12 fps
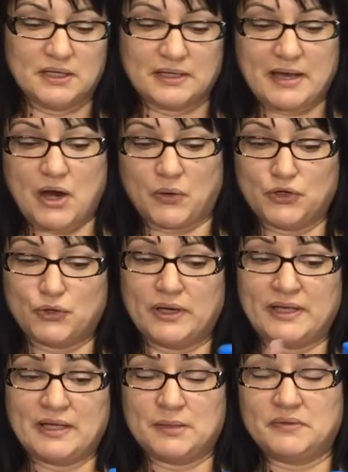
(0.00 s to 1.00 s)
And how are you
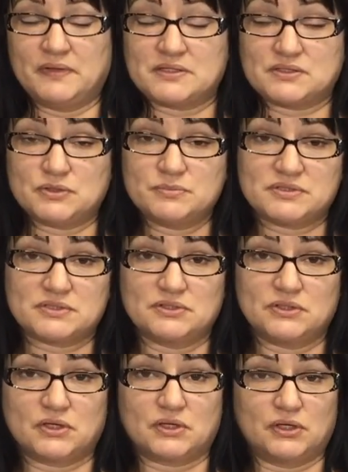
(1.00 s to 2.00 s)
going to get them in these tubes?
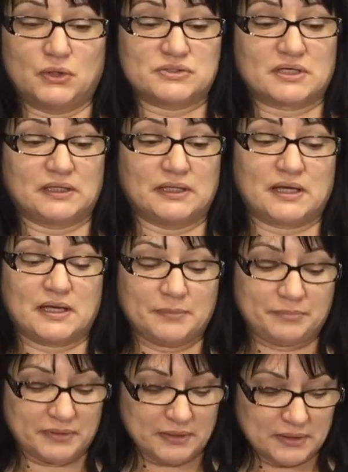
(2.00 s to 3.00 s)
You're going to use a clean
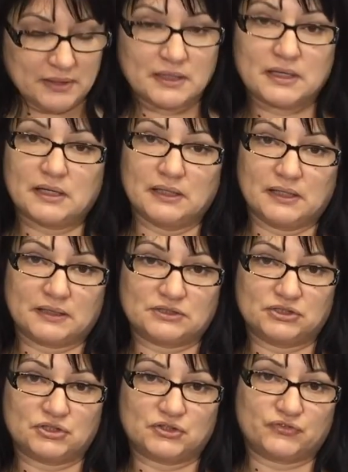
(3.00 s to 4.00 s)
cup,
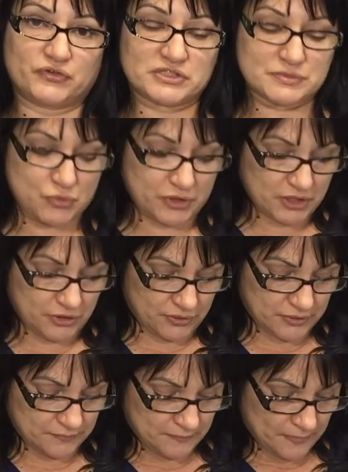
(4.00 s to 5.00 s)
collect your first morning
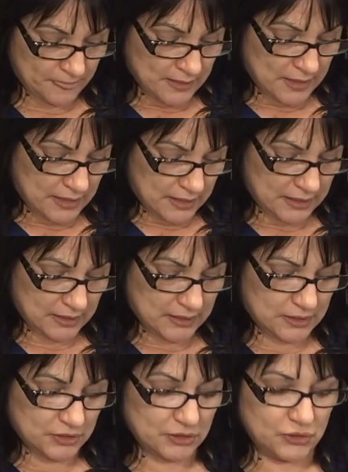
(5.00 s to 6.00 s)
urine,
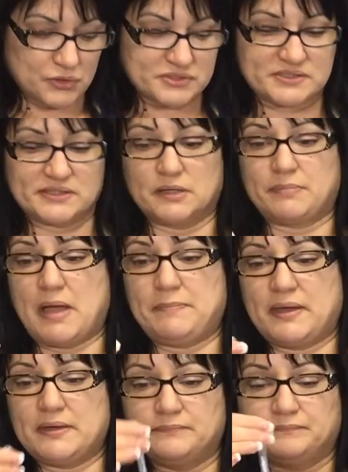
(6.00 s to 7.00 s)
and you're going to use this little
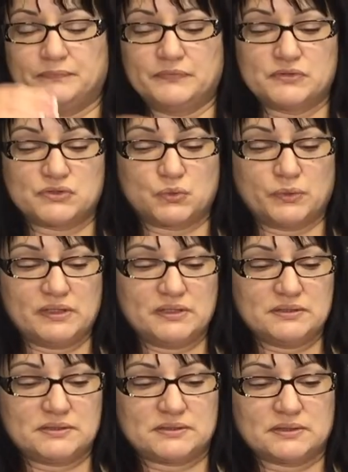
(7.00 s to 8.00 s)
pipette,
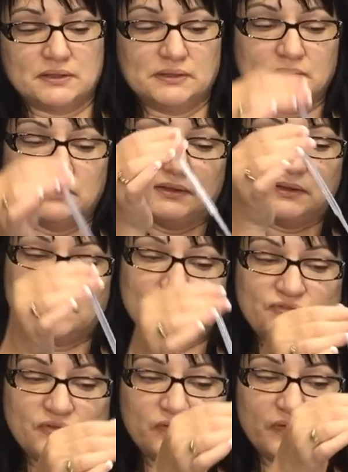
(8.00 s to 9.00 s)
squeeze,
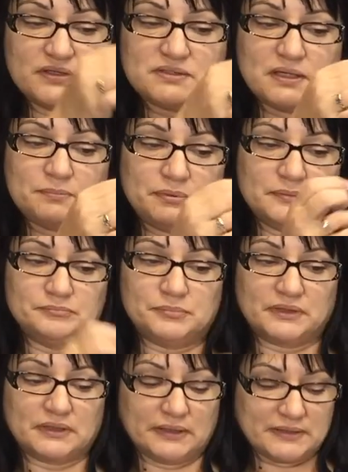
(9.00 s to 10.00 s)
fill these up,
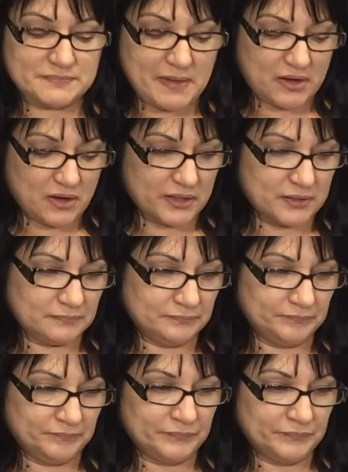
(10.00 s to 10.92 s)
put the lids back on them.